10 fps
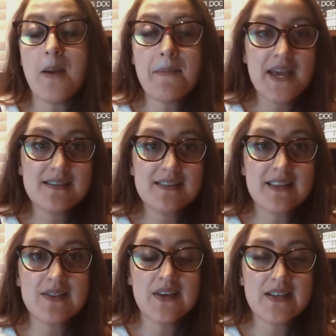
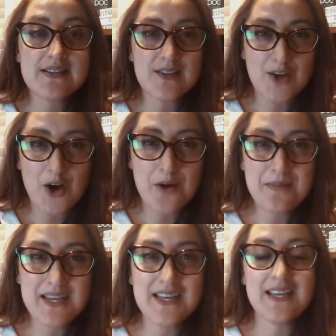amazing things are
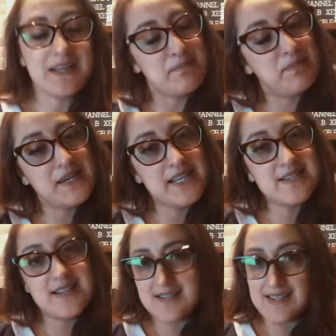coming.
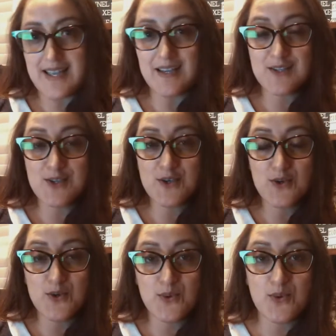Please stay
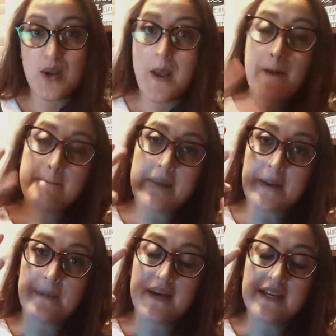tuned.
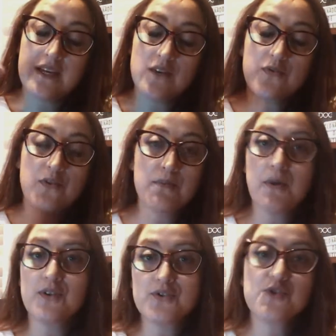Bye-bye here from
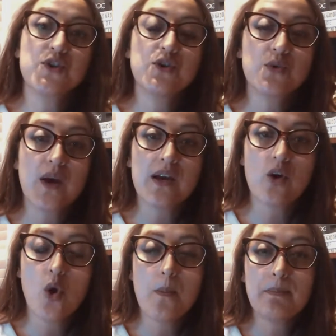Boxers Dog
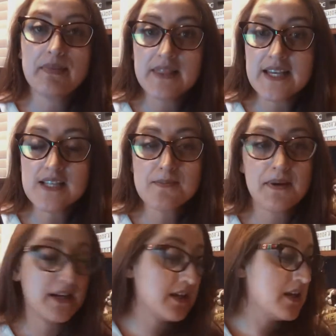Grego. Please
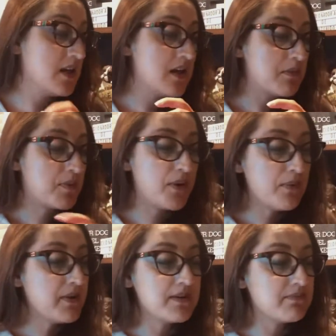buy
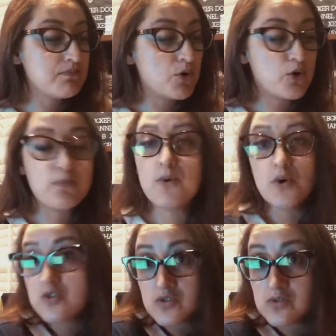probably more
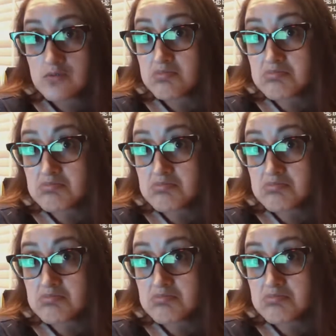books